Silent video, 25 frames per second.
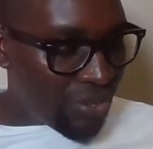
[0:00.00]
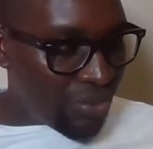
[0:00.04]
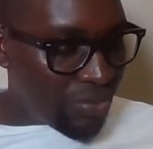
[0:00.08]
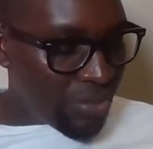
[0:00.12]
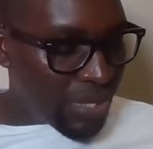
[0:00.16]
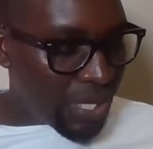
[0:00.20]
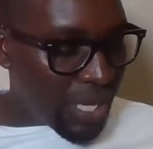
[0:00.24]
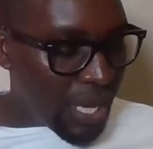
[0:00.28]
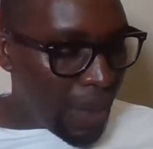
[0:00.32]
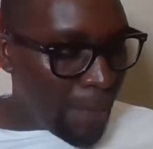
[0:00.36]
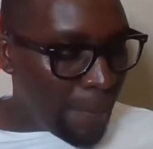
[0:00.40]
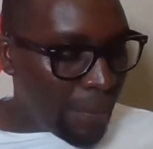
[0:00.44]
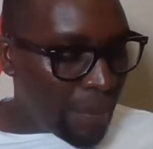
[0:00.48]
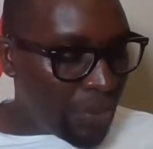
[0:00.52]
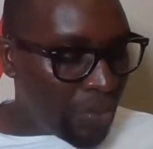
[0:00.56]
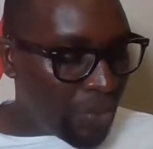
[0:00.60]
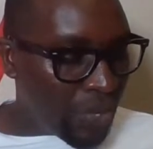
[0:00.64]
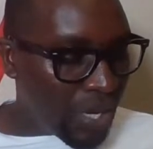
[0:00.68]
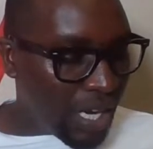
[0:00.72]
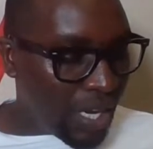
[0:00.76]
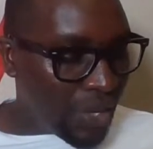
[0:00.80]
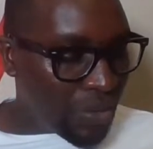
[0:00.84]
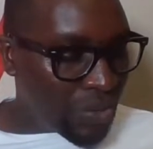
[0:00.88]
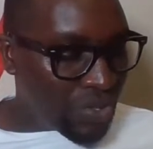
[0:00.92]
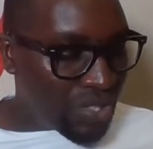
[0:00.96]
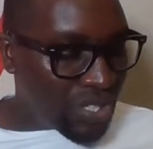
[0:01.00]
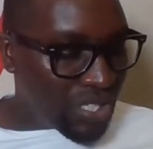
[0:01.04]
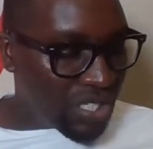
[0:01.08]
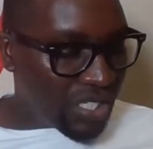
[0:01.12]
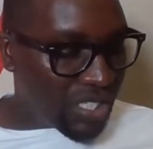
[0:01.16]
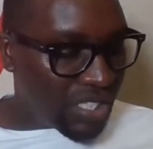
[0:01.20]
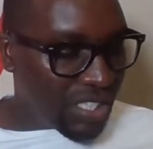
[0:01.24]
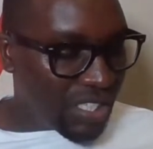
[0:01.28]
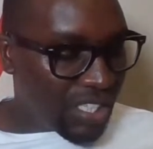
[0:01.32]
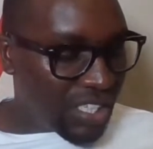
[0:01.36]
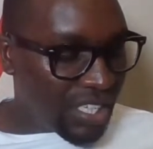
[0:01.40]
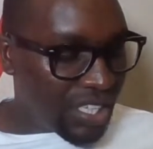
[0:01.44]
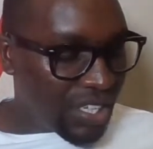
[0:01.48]
from Kiambu
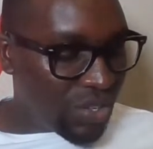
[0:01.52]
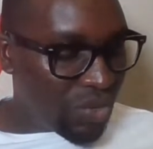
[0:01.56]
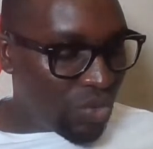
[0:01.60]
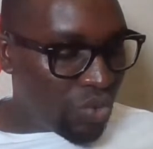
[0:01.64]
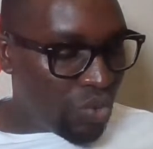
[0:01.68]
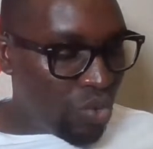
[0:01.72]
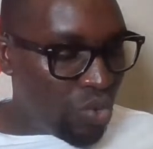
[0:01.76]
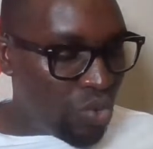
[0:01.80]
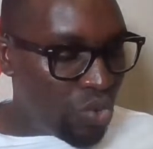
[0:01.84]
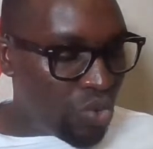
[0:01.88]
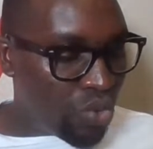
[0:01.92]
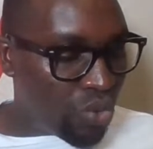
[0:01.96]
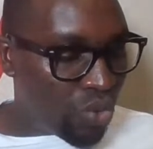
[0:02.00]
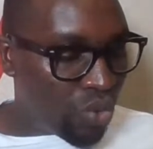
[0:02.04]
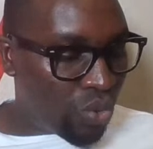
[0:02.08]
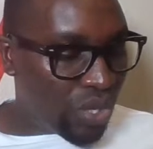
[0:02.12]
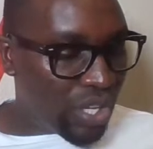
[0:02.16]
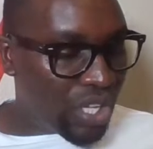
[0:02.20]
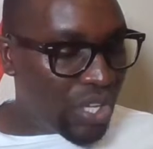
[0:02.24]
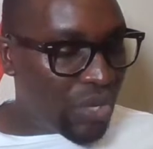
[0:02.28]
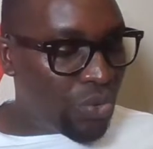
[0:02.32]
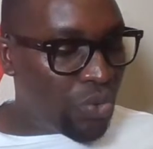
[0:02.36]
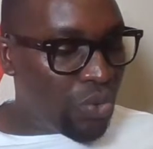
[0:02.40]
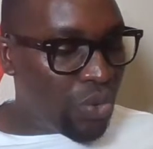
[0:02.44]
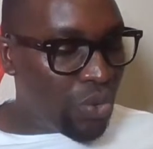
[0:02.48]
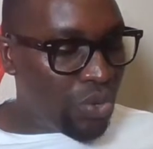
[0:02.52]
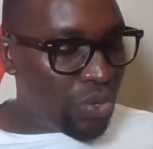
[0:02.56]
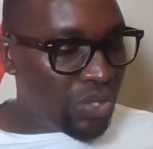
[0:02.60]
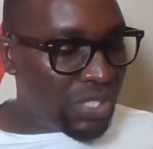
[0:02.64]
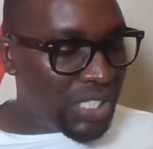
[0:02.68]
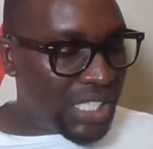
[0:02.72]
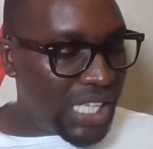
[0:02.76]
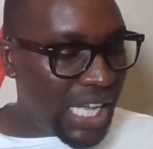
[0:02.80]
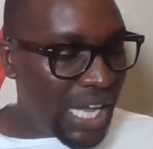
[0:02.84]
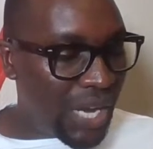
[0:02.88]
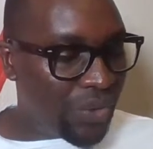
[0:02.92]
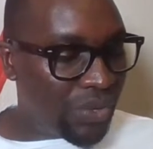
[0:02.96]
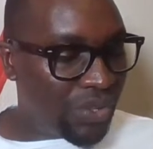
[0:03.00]
County,
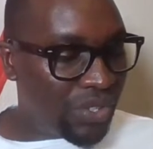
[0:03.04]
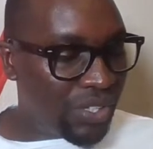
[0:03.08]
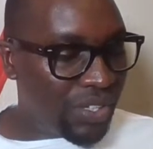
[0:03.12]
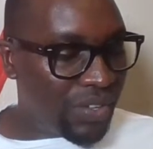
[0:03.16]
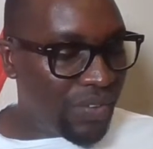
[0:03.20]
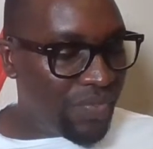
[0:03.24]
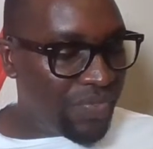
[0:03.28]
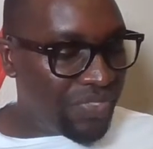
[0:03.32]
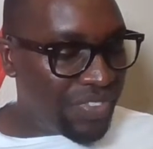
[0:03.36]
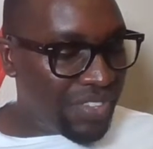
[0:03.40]
Kikuyu town.